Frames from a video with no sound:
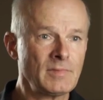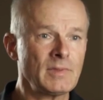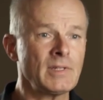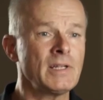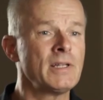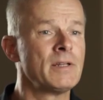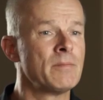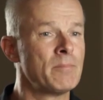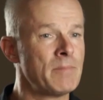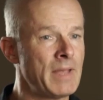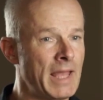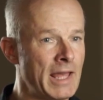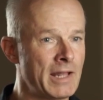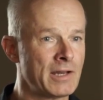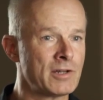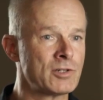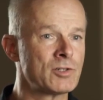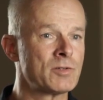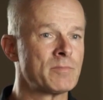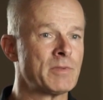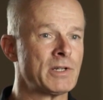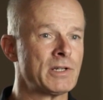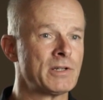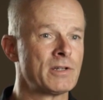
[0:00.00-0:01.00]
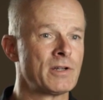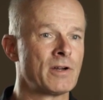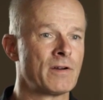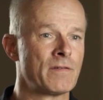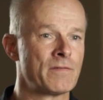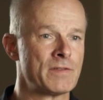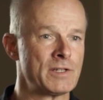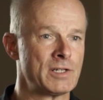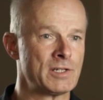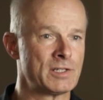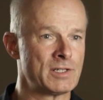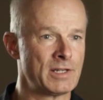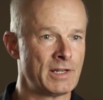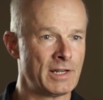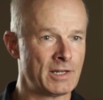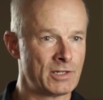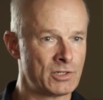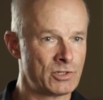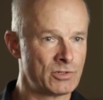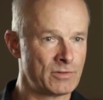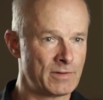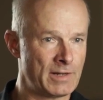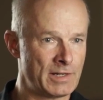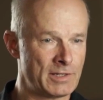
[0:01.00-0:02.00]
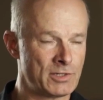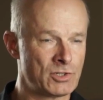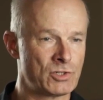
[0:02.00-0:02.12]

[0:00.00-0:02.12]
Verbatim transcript: and management of these end-to-end -end